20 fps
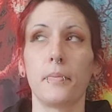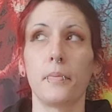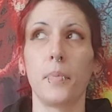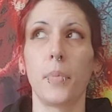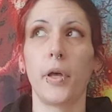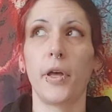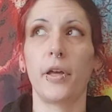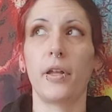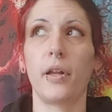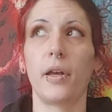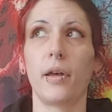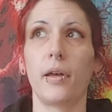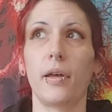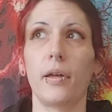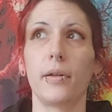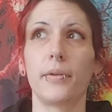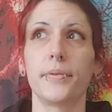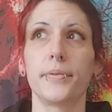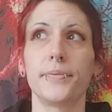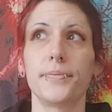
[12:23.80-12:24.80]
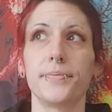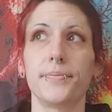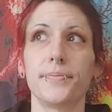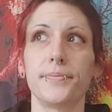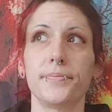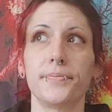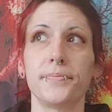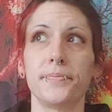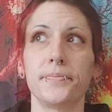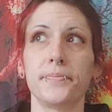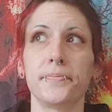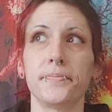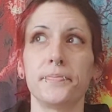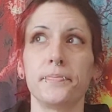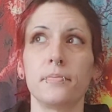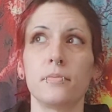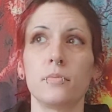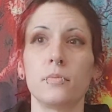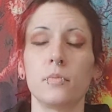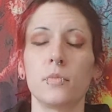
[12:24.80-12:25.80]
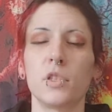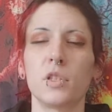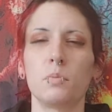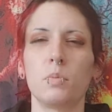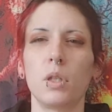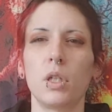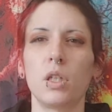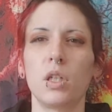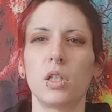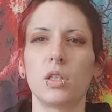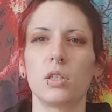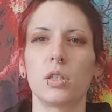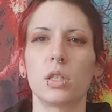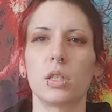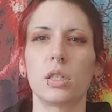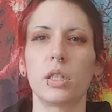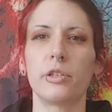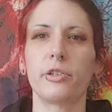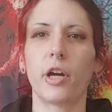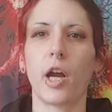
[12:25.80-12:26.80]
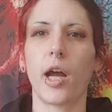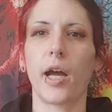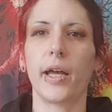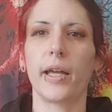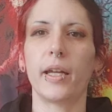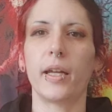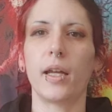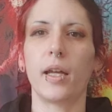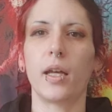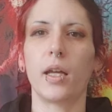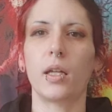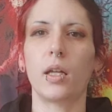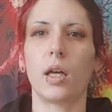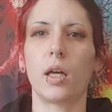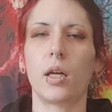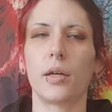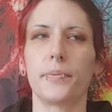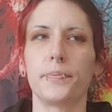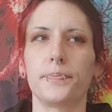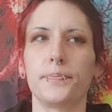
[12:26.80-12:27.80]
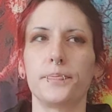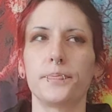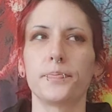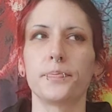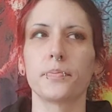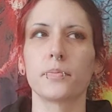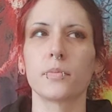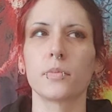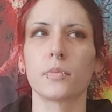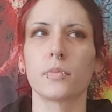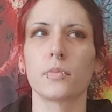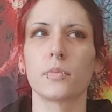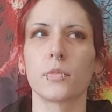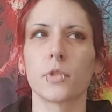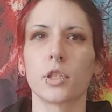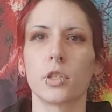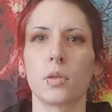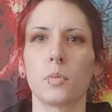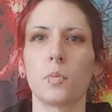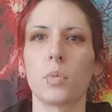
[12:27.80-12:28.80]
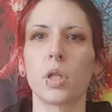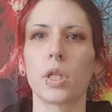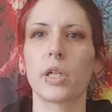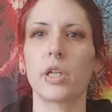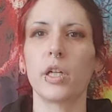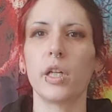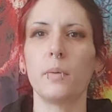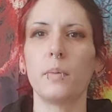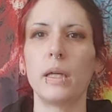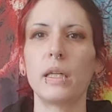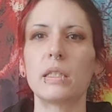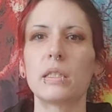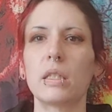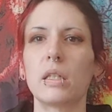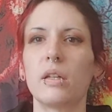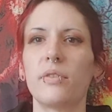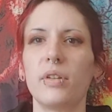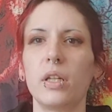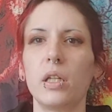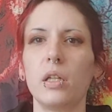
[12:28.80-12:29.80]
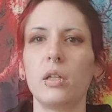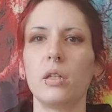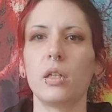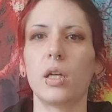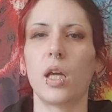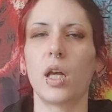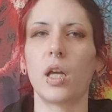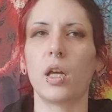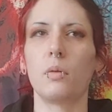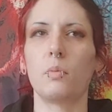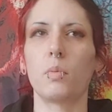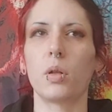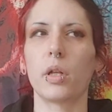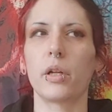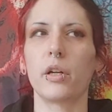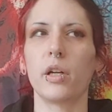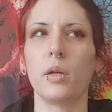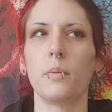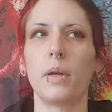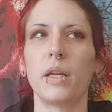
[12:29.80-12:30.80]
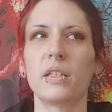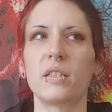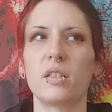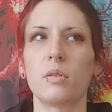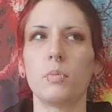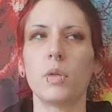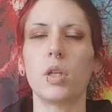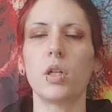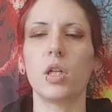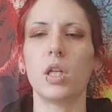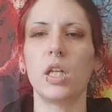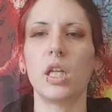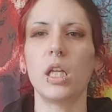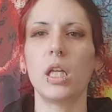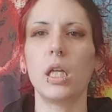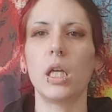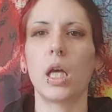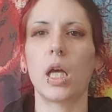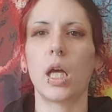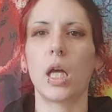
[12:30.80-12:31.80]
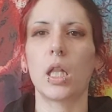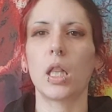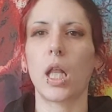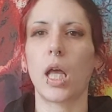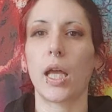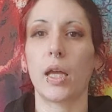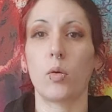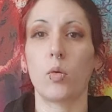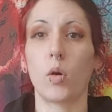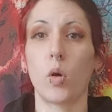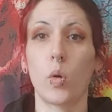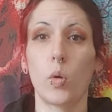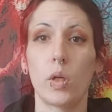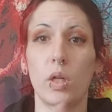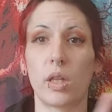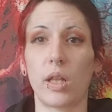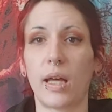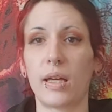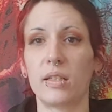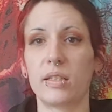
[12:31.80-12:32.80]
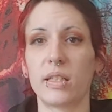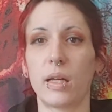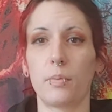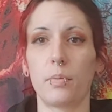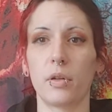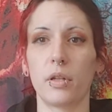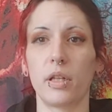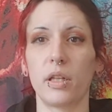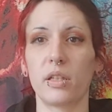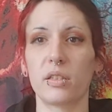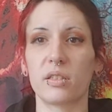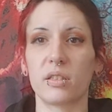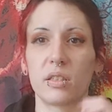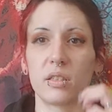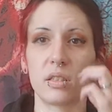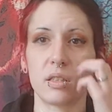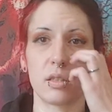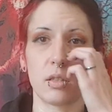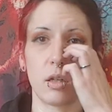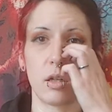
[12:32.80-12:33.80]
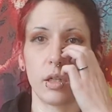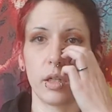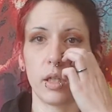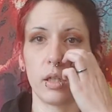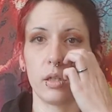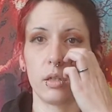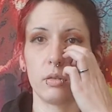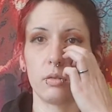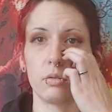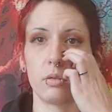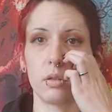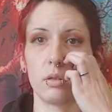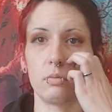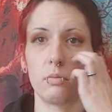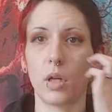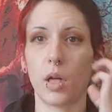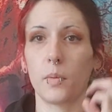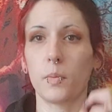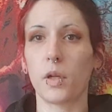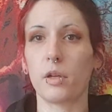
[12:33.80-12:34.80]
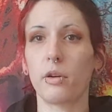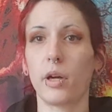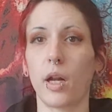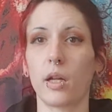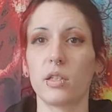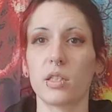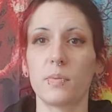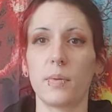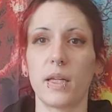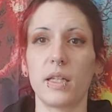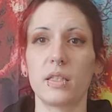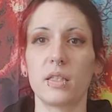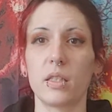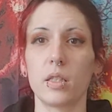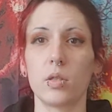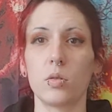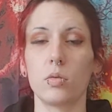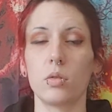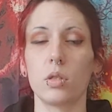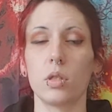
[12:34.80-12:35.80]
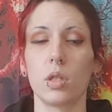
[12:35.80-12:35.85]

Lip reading: But it's been an interesting ride, and polarity-based living and polarity-based immunity, and like we'll go into that separately because this is already, I'm gonna run out of space soon.